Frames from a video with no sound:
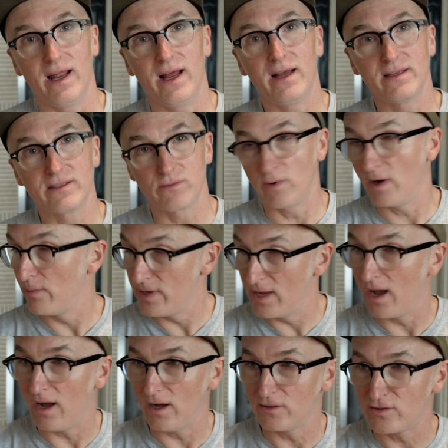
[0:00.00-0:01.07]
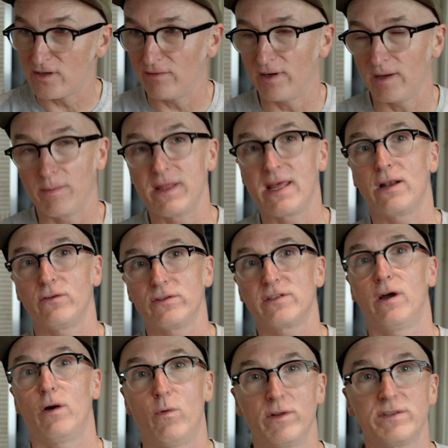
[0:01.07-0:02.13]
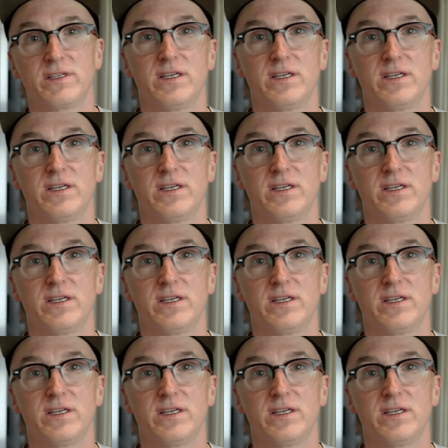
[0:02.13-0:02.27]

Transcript: that where we are traveling. But then also I want